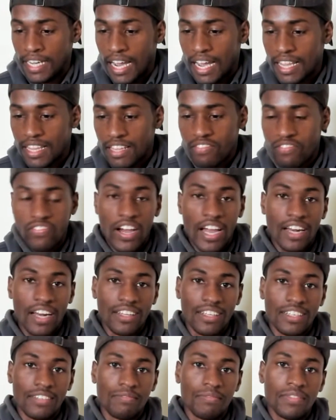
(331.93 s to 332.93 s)
And then
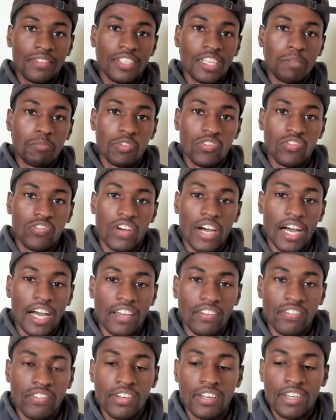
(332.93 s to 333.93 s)
finally, number
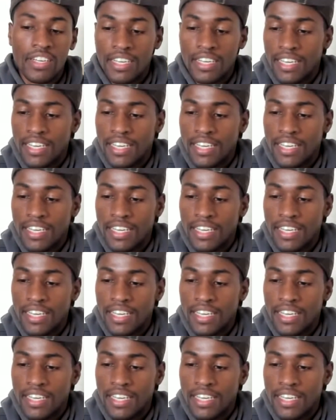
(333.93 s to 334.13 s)
5,